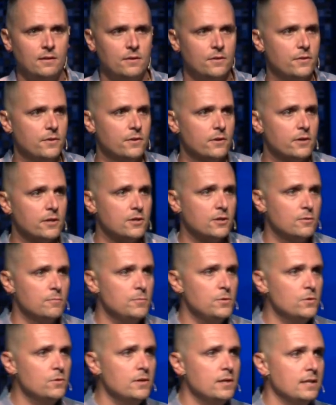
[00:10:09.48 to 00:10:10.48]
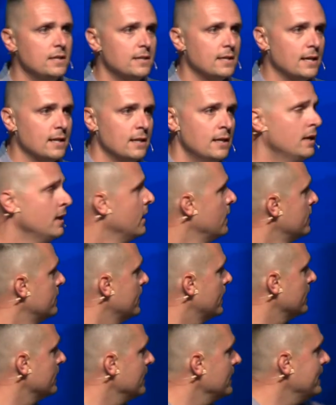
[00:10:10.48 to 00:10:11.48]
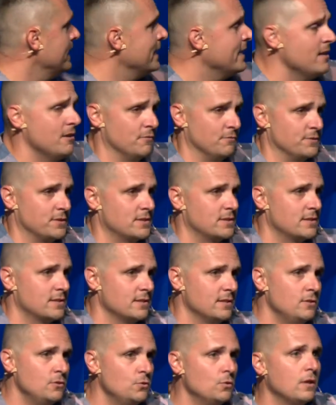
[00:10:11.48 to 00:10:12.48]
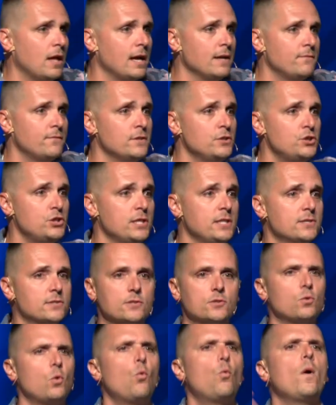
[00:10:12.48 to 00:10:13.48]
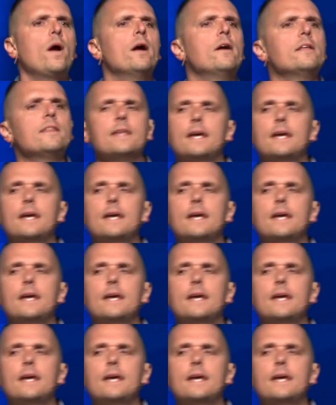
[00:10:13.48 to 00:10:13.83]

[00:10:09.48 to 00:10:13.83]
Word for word: They're a community that, that lives new life in Jesus. Well, where do